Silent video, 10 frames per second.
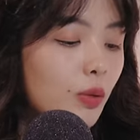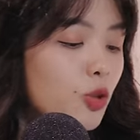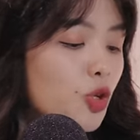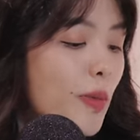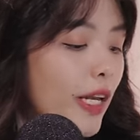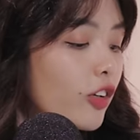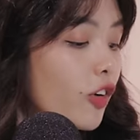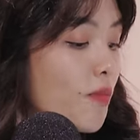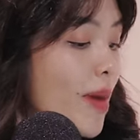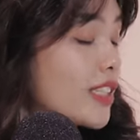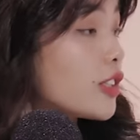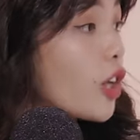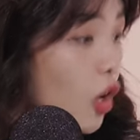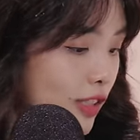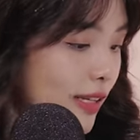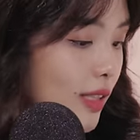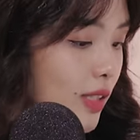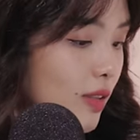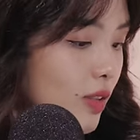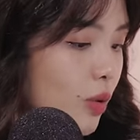They were also made out of metal
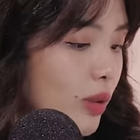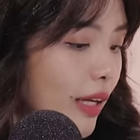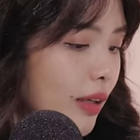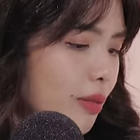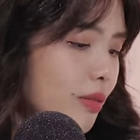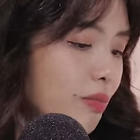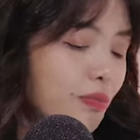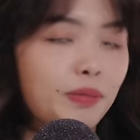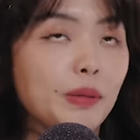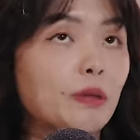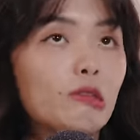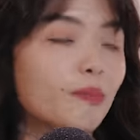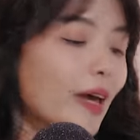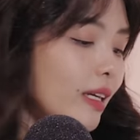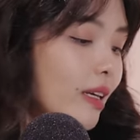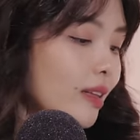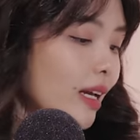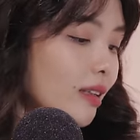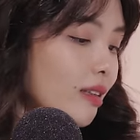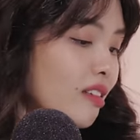corsets. So like people back in
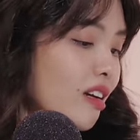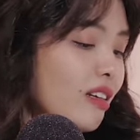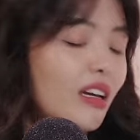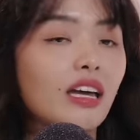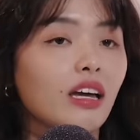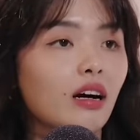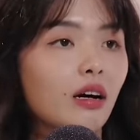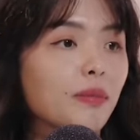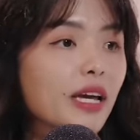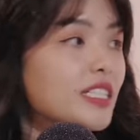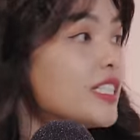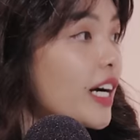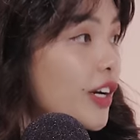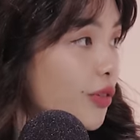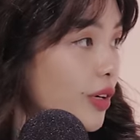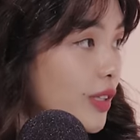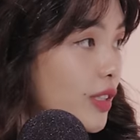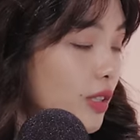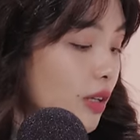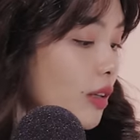like the
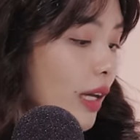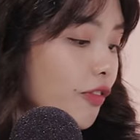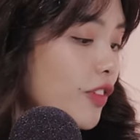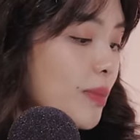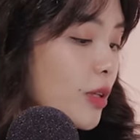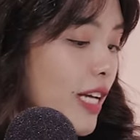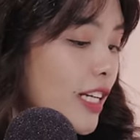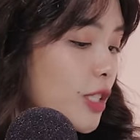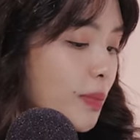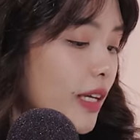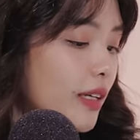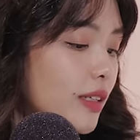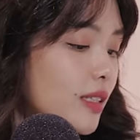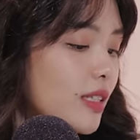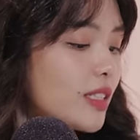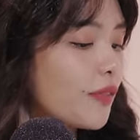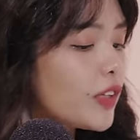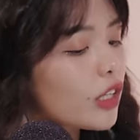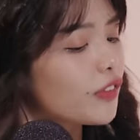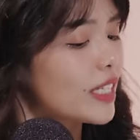1800s, like female tennis players, they
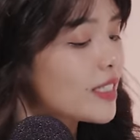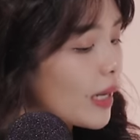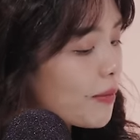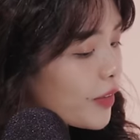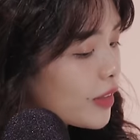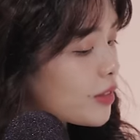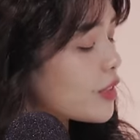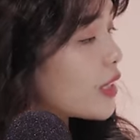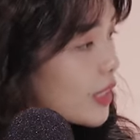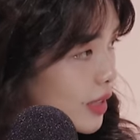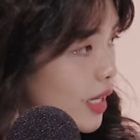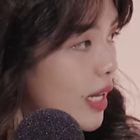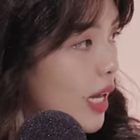suffered a lot of discomfort due to this.